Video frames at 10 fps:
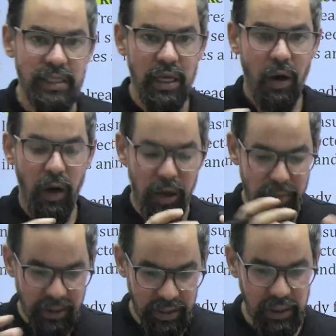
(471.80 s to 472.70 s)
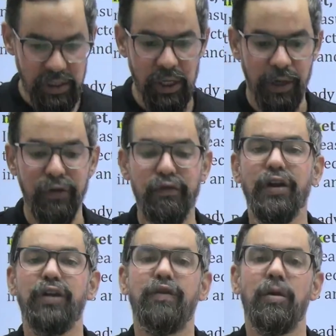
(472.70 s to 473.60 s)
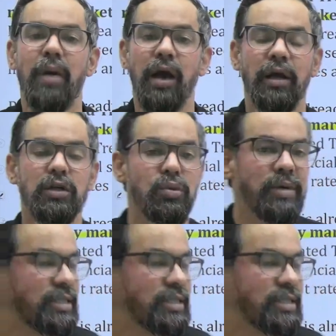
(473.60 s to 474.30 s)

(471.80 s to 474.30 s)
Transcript: or among these different markets. So basically